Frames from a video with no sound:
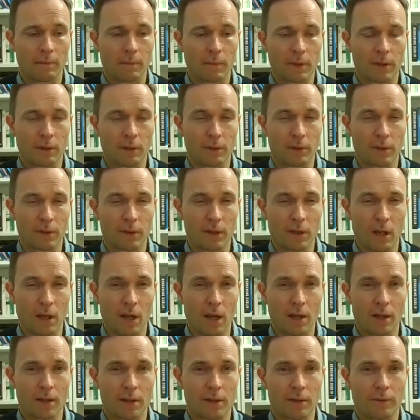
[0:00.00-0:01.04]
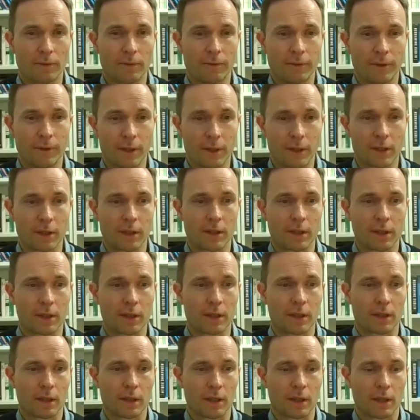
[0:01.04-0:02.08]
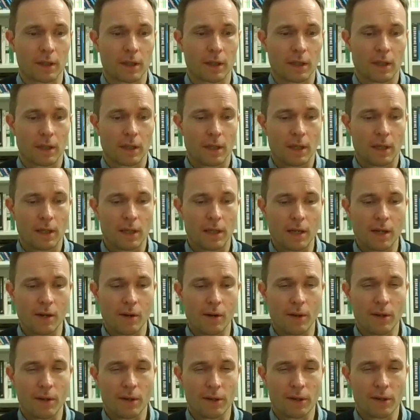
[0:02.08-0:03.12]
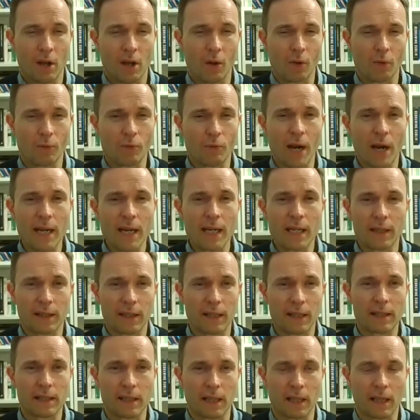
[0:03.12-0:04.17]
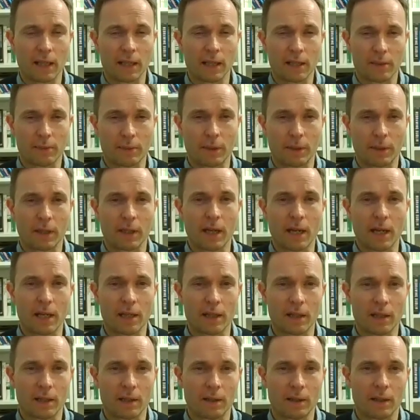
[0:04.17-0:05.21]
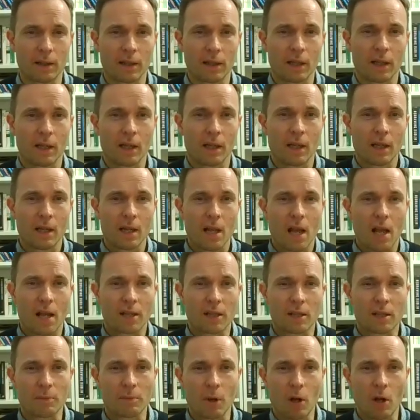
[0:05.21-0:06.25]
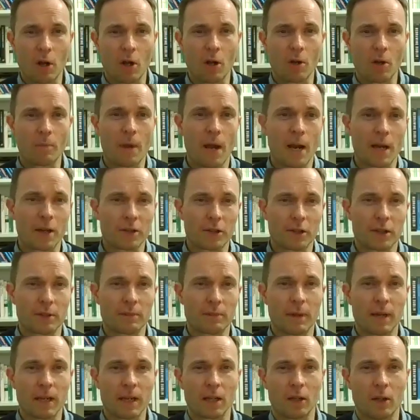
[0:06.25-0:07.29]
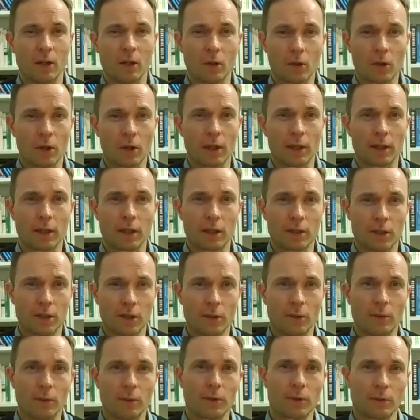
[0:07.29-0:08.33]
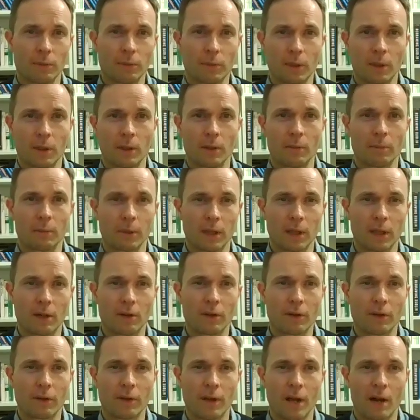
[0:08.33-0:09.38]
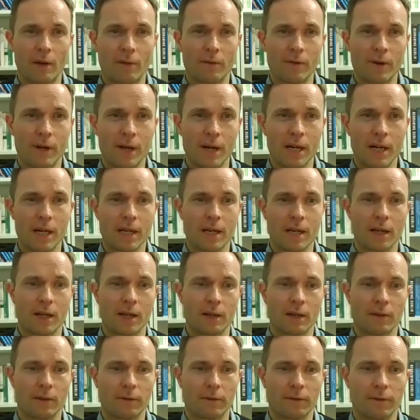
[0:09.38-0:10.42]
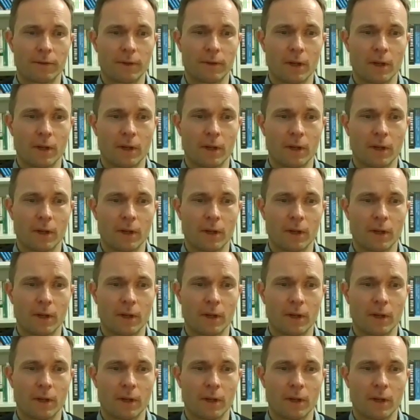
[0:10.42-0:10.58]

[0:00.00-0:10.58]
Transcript: So it's not as sufficient, and there's a whole rake of these things where you're getting a small measure to make it look like they're doing something, but they don't have that really kind of